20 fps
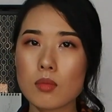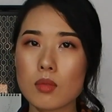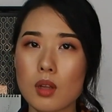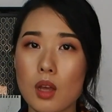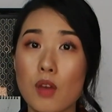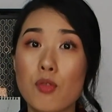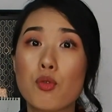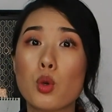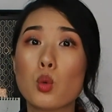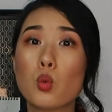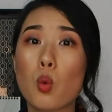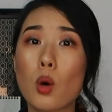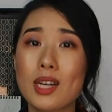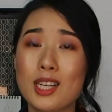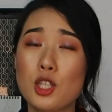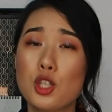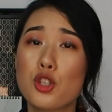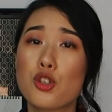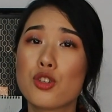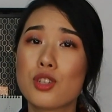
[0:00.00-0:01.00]
If you
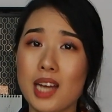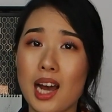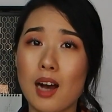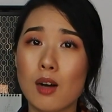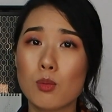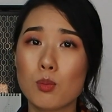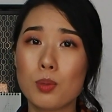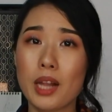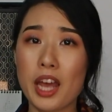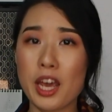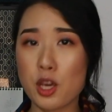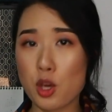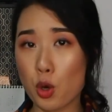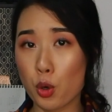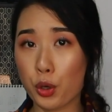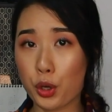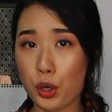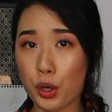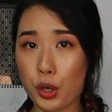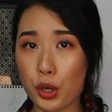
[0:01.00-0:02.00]
wanted to downplay
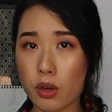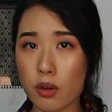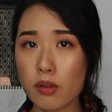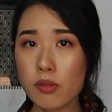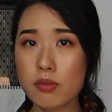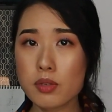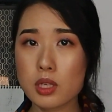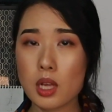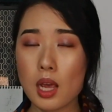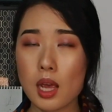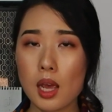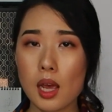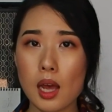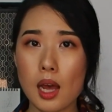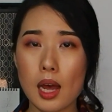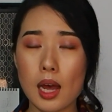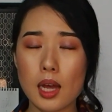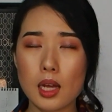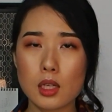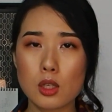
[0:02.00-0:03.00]
your curves,
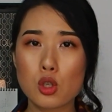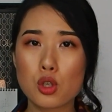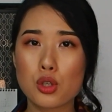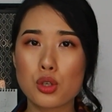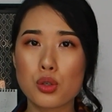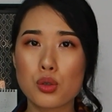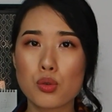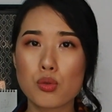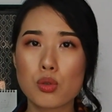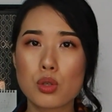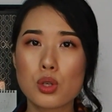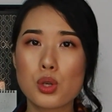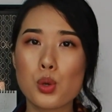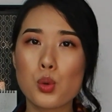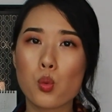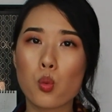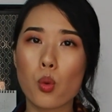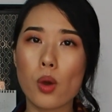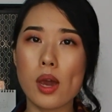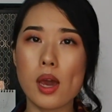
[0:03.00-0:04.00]
choose
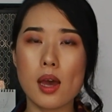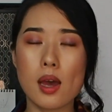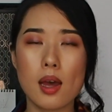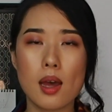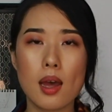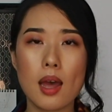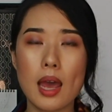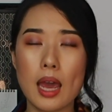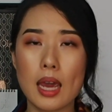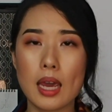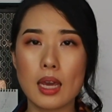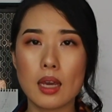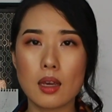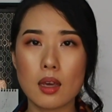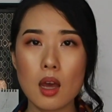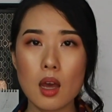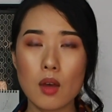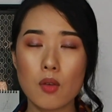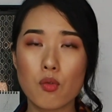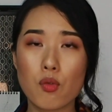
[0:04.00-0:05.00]
to wear a
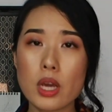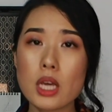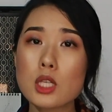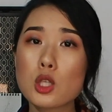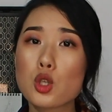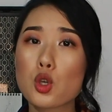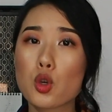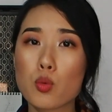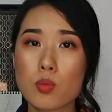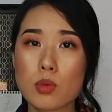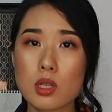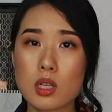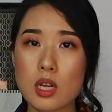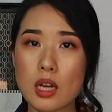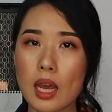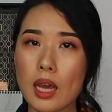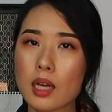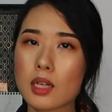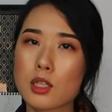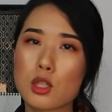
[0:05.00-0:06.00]
V-scooped
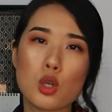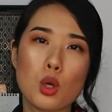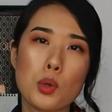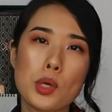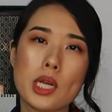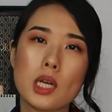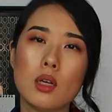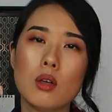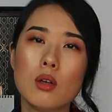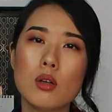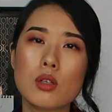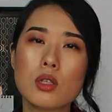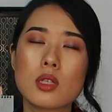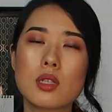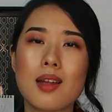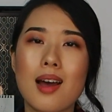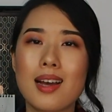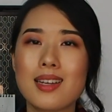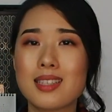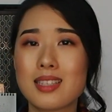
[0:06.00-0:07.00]
neck so it looks
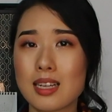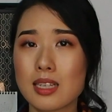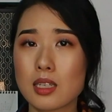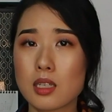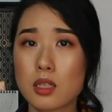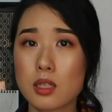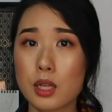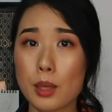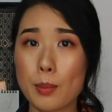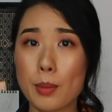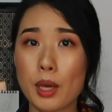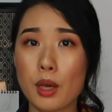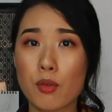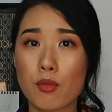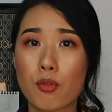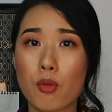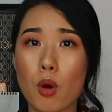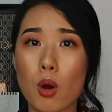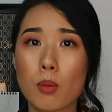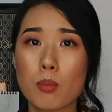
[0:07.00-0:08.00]
nice and slimming
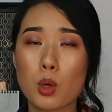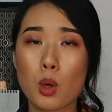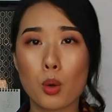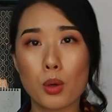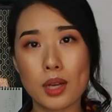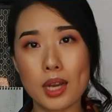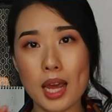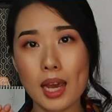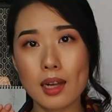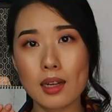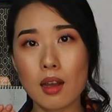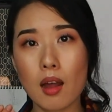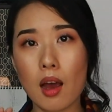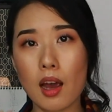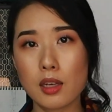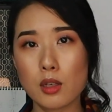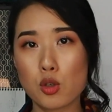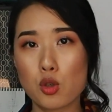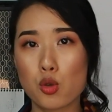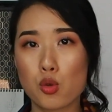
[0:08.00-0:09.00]
from your
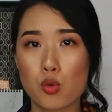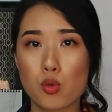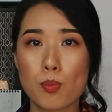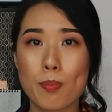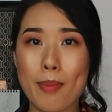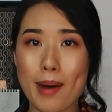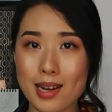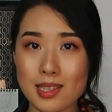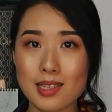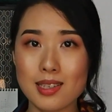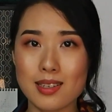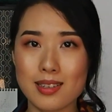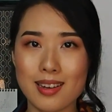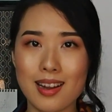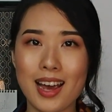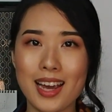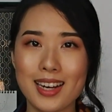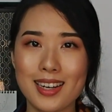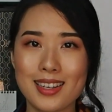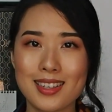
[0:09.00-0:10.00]
neckline to bust
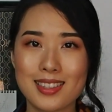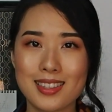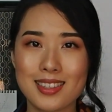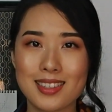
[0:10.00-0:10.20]
line.